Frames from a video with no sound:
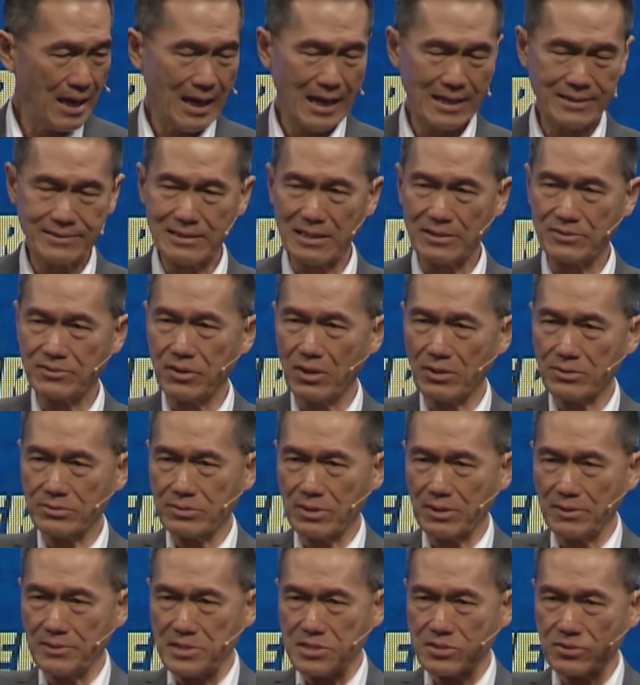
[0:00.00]
And the
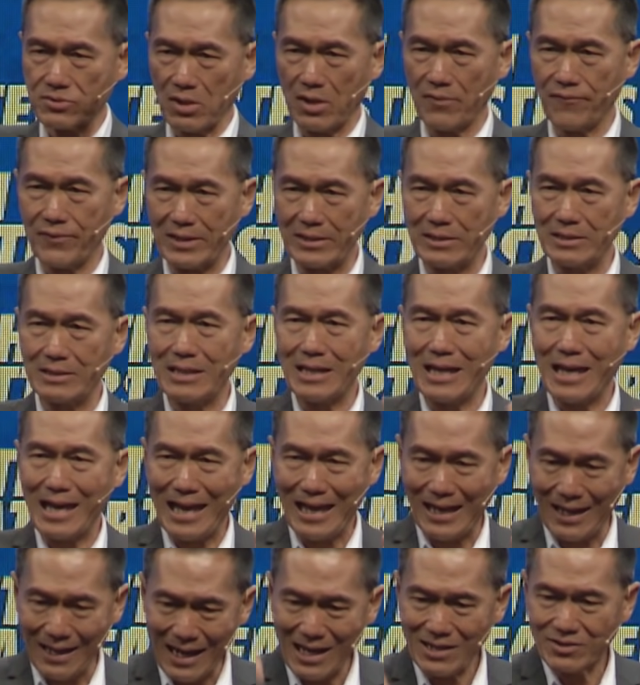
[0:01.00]
doctor discovered
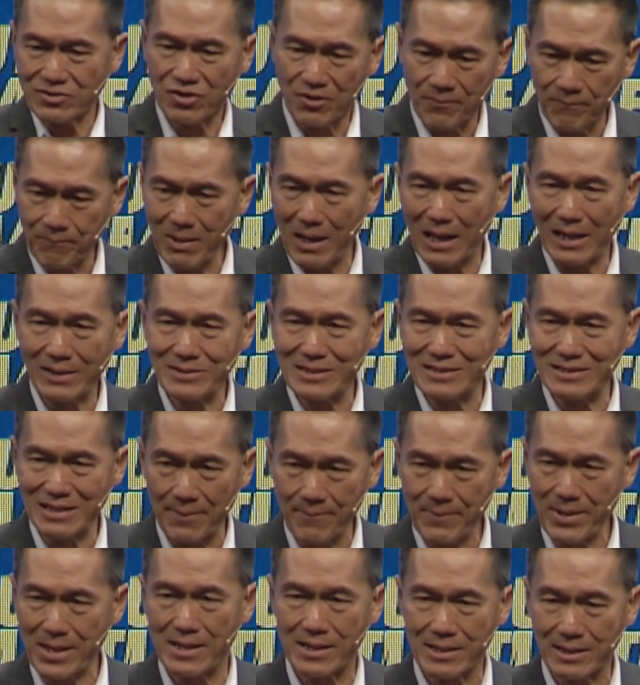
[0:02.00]
a lot of blood in
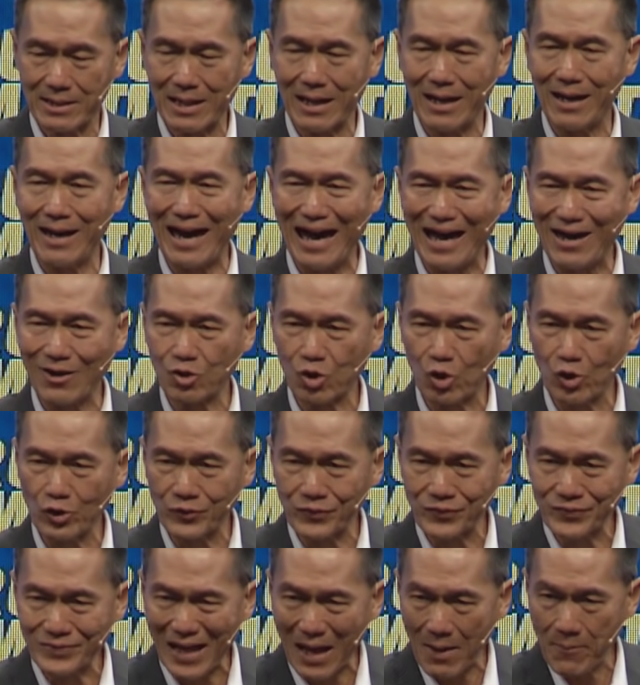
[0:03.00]
America are
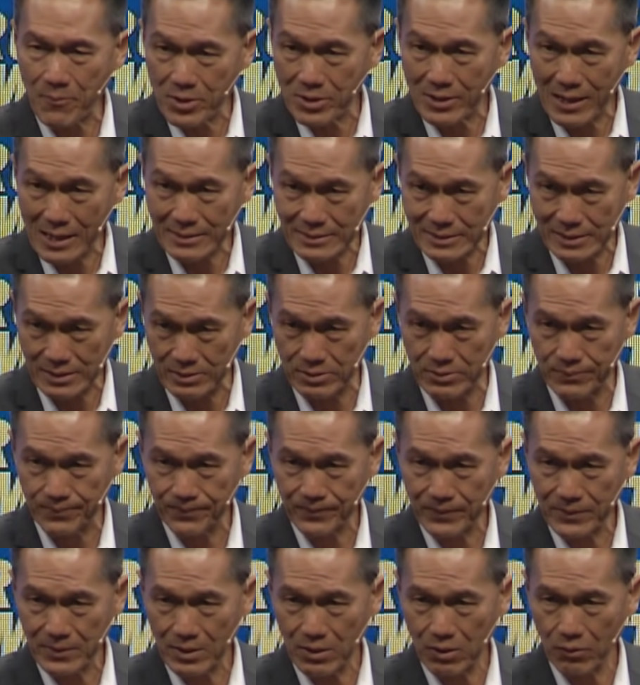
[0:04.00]
contaminated
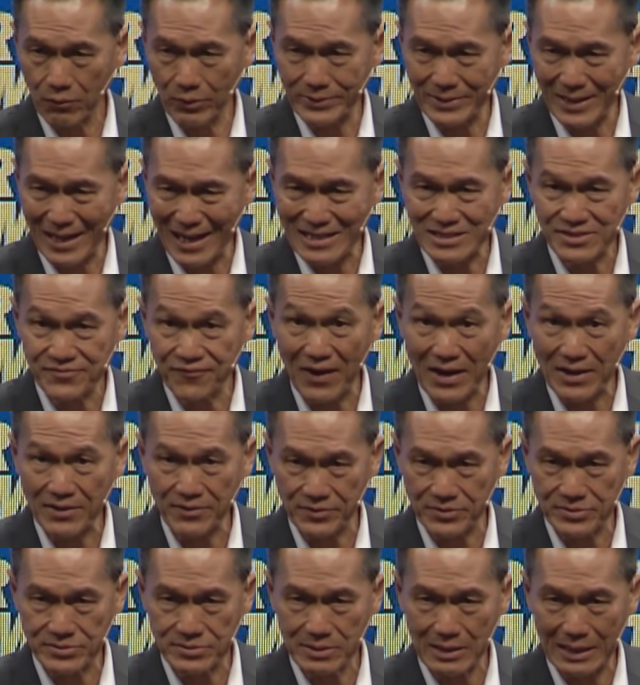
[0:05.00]
with AIDS
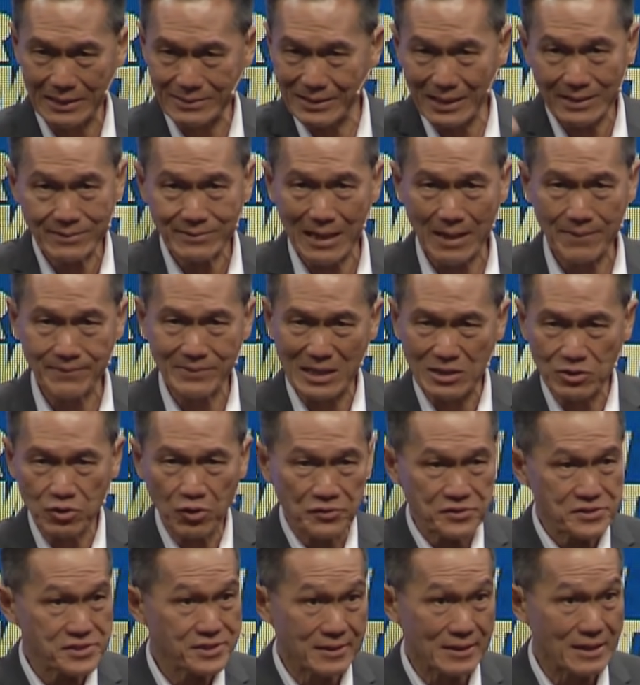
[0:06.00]
virus. At that time, they
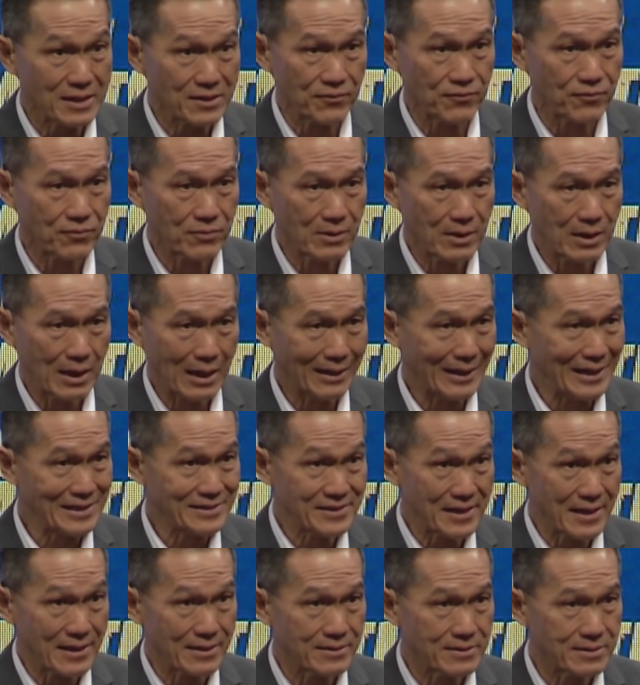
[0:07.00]
don't screen
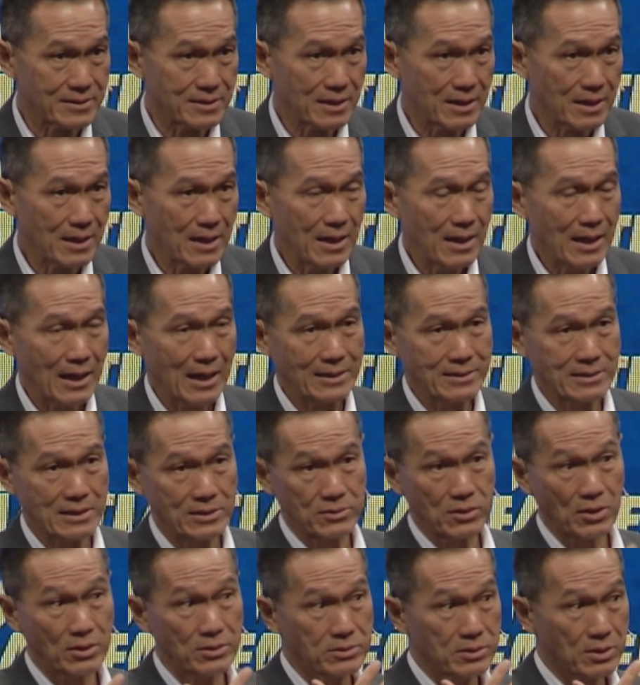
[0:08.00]
against AIDS. And the
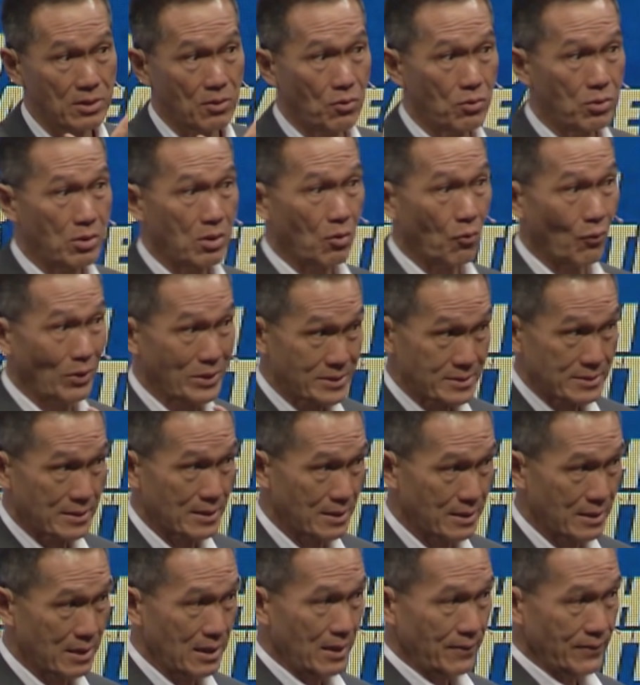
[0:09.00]
doctor was
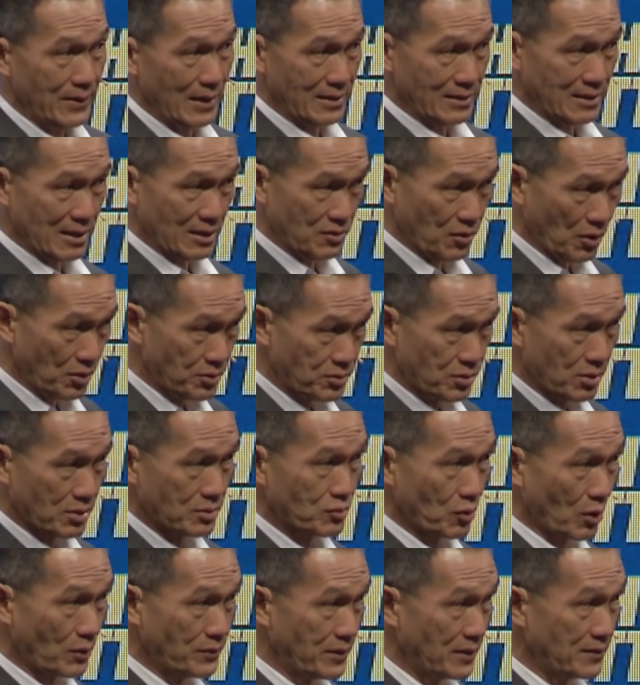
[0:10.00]
there. And the doctor
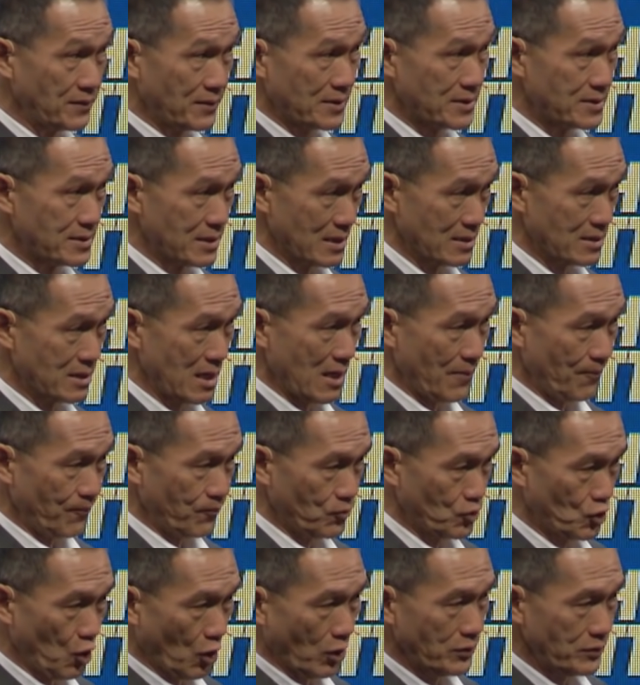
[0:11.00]
told the nurses,
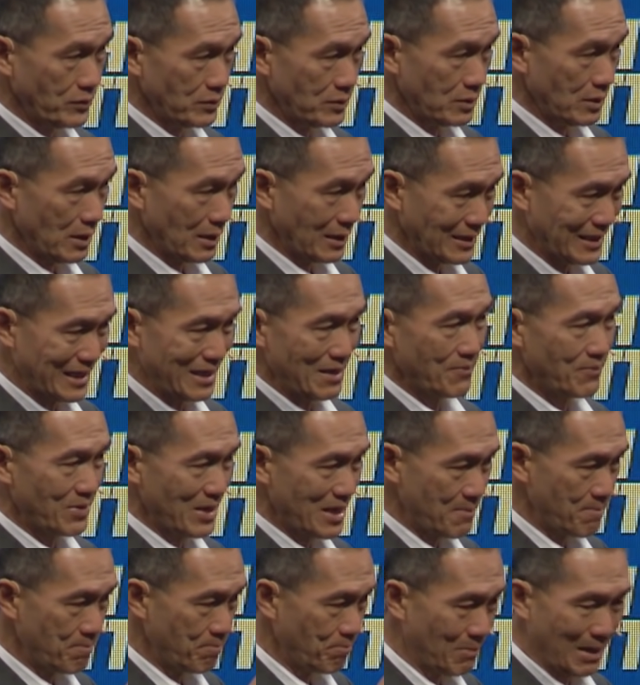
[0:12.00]
don't give
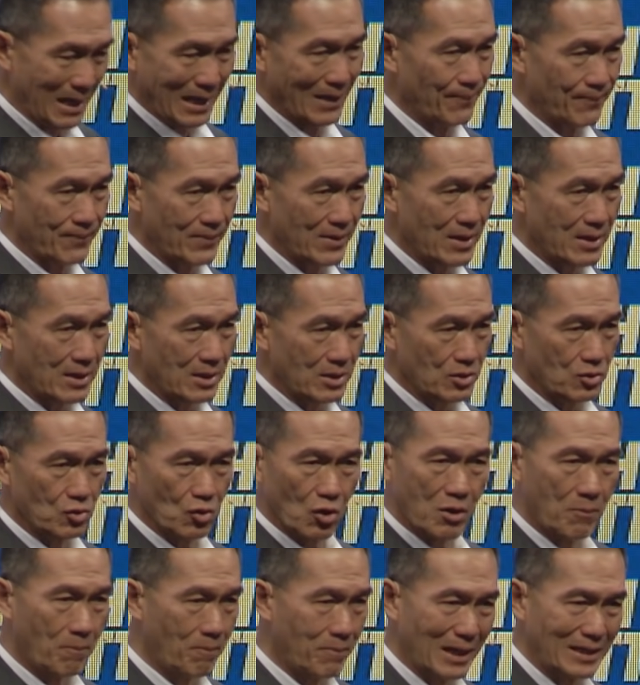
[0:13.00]
him blood.
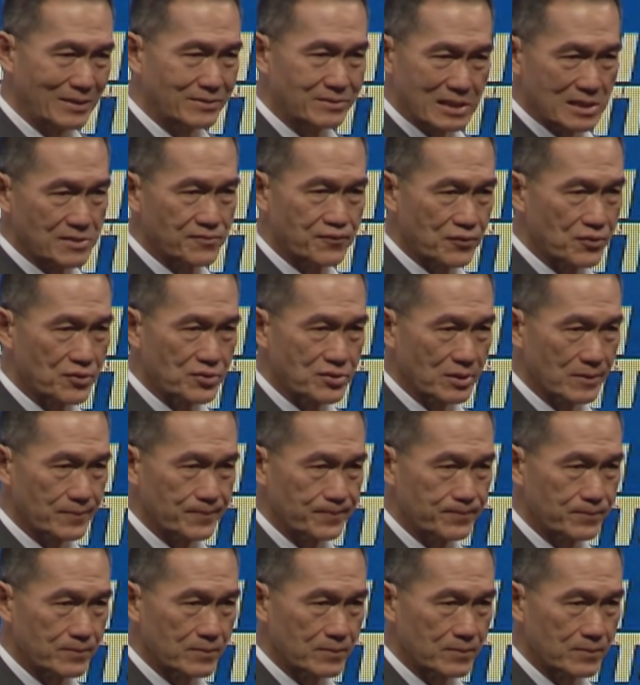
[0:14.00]
No blood transfusion.